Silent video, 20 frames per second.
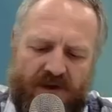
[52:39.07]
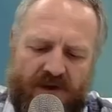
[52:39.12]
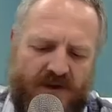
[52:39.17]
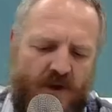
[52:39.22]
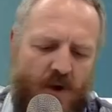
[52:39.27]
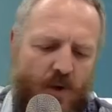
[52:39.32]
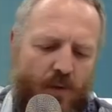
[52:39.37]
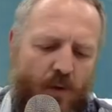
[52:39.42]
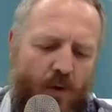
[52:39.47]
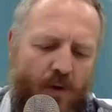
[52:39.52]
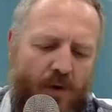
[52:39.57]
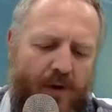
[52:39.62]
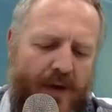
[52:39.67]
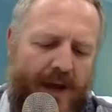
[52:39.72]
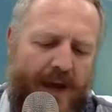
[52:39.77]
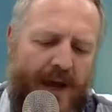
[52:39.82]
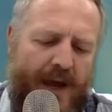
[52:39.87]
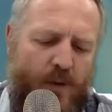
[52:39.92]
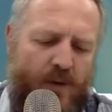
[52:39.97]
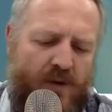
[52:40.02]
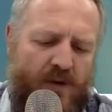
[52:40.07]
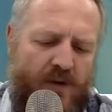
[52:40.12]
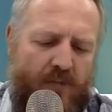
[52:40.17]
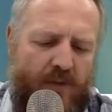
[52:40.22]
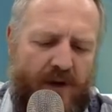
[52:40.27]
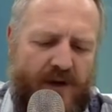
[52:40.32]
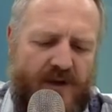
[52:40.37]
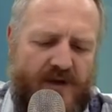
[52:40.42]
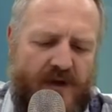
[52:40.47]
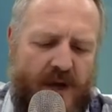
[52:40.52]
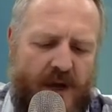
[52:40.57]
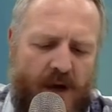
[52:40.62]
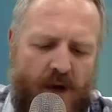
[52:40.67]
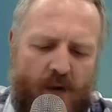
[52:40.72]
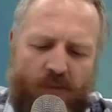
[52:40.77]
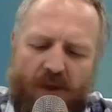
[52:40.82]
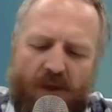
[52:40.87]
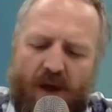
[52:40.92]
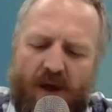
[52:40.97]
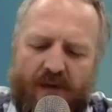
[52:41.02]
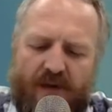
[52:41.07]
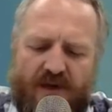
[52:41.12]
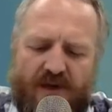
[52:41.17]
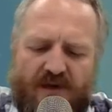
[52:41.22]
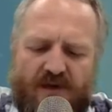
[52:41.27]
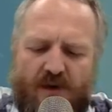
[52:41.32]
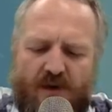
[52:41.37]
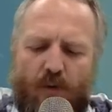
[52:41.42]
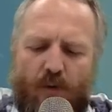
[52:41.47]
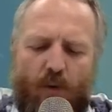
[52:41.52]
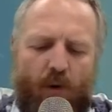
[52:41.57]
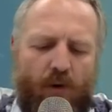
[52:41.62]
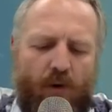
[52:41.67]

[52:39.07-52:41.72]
no more land within my town. There's no more